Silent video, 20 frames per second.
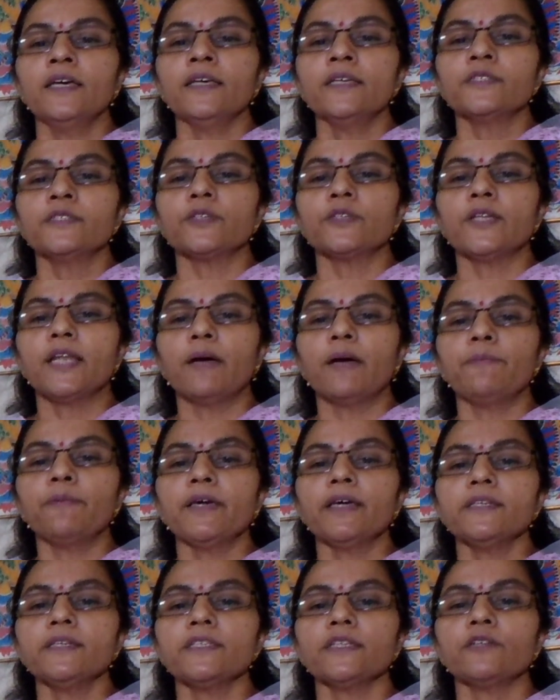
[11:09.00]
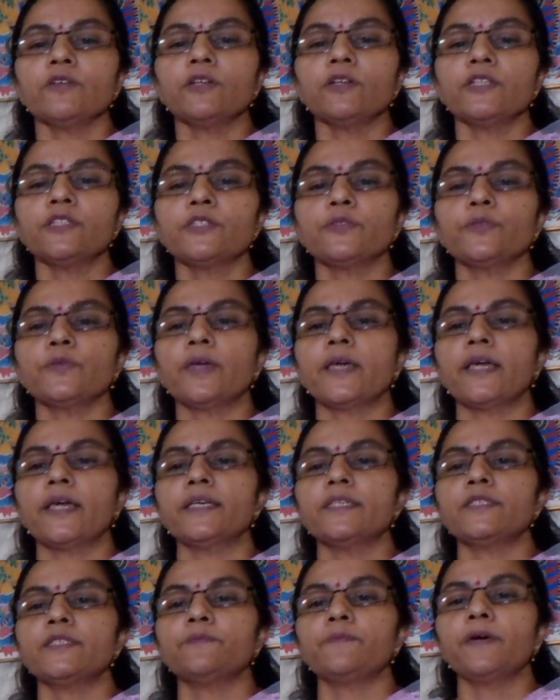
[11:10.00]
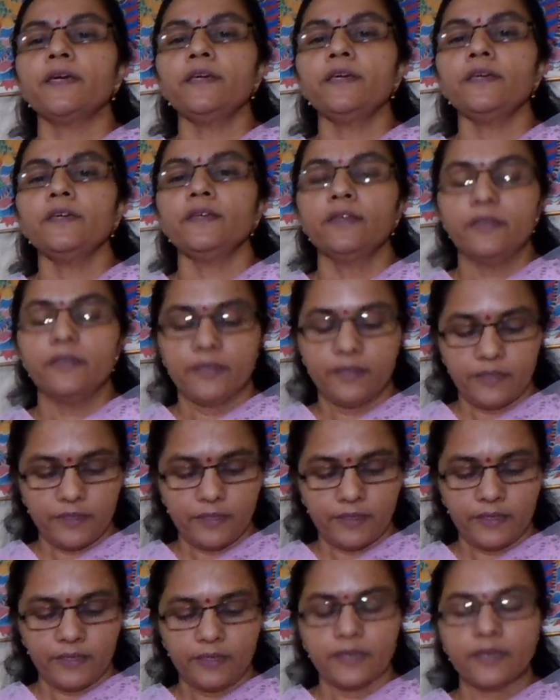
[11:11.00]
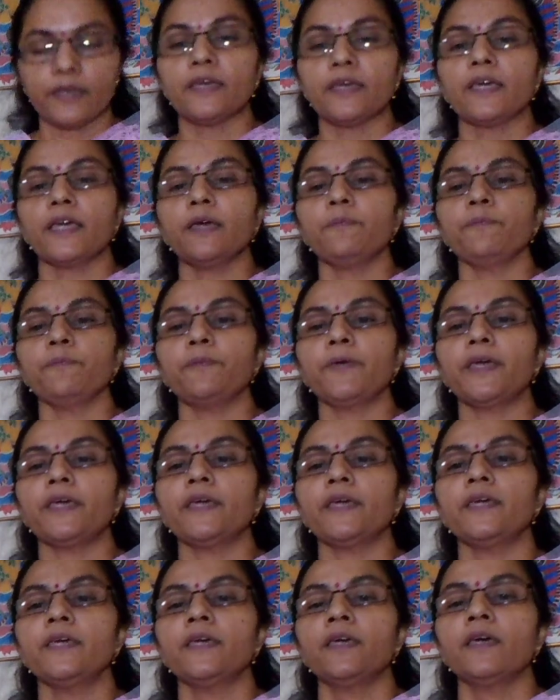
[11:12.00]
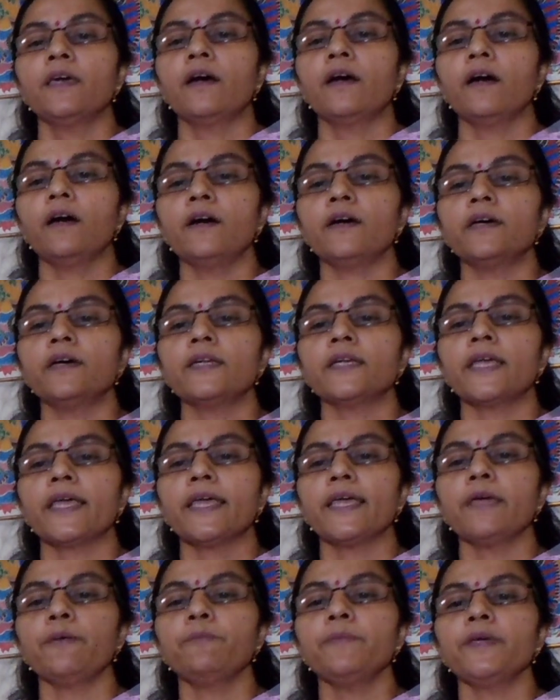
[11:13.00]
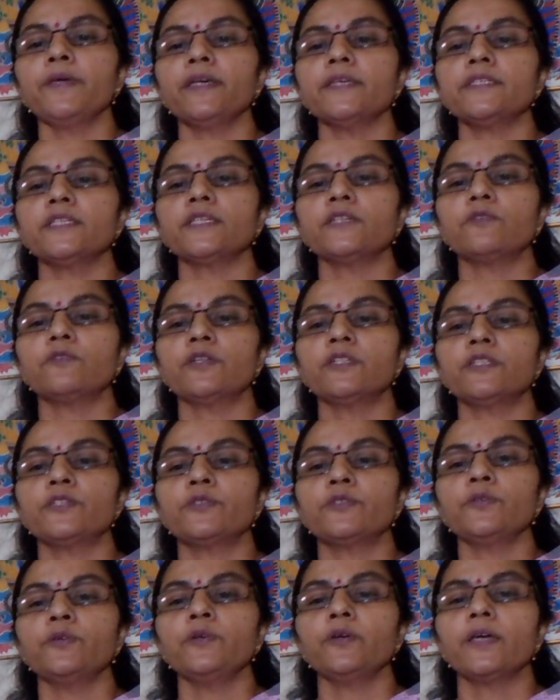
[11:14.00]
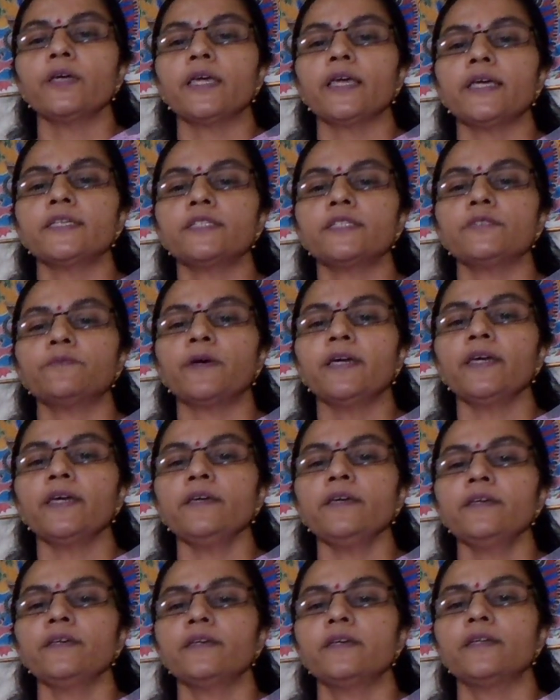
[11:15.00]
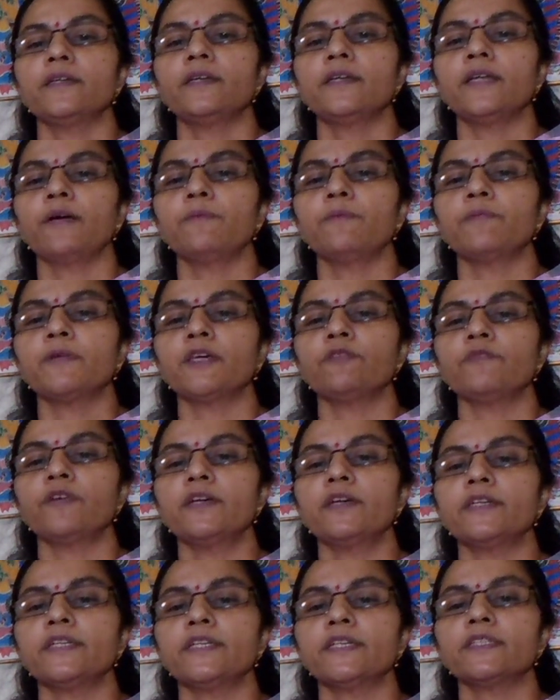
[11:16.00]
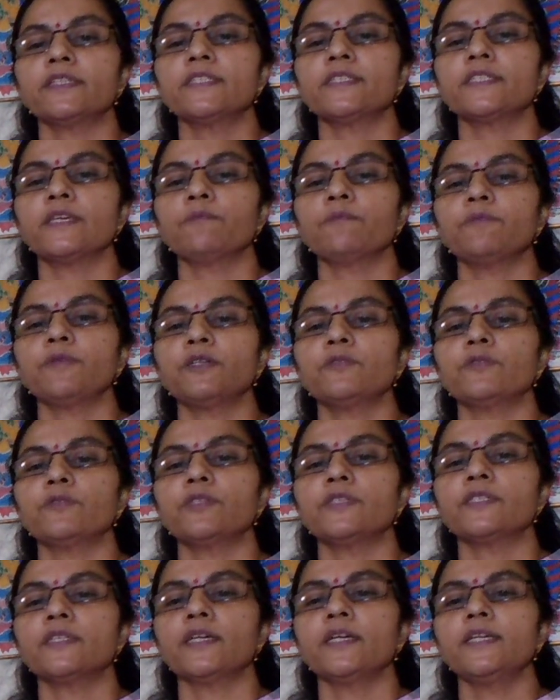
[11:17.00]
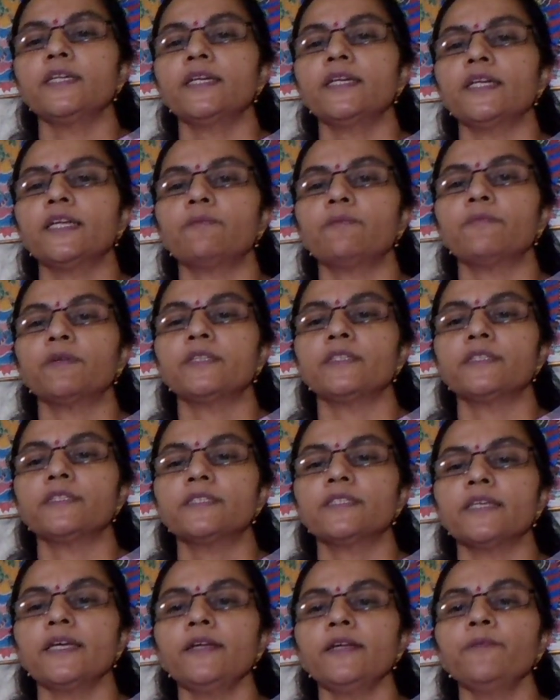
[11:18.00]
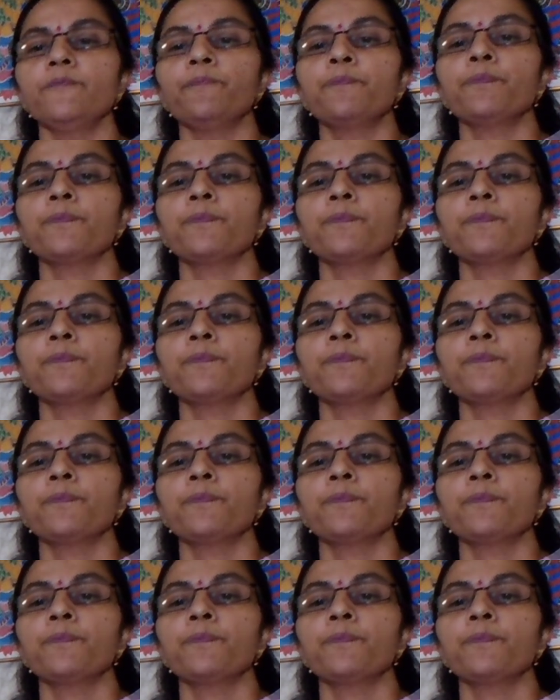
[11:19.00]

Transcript: So lambda is equals to h by mv, or mv is equals to h by lambda. If I take this mv to this side and lambda this side,